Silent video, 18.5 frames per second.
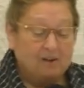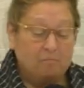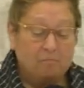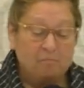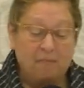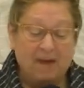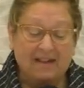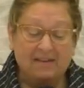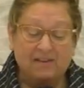
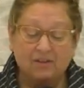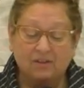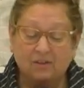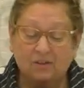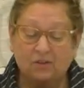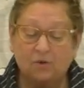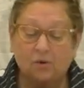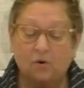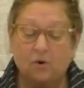
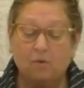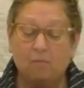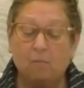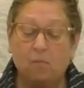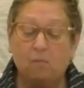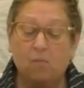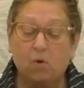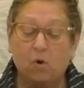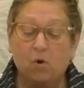mental or
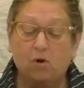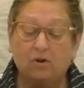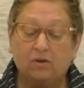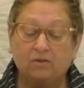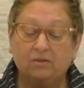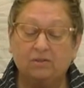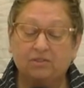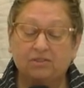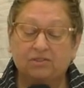
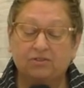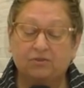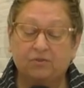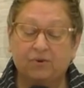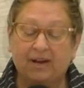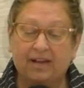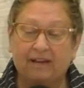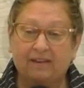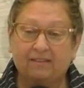moral
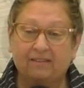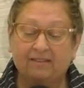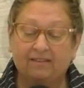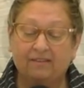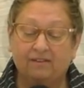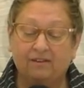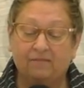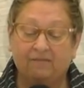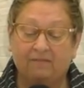
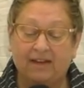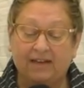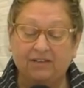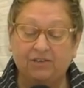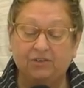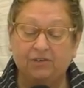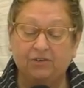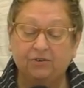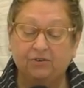strength to
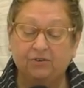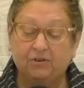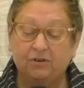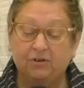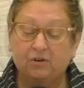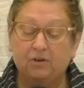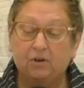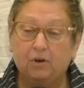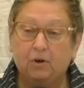venture,
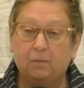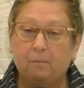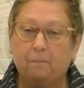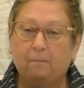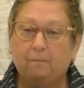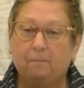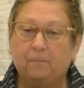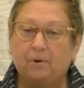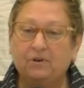
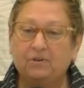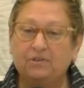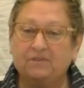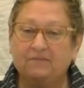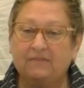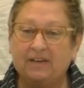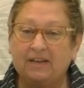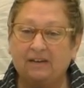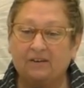
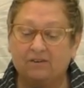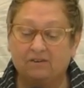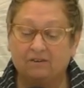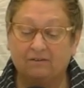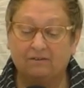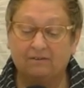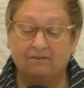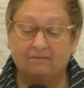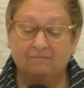persevere,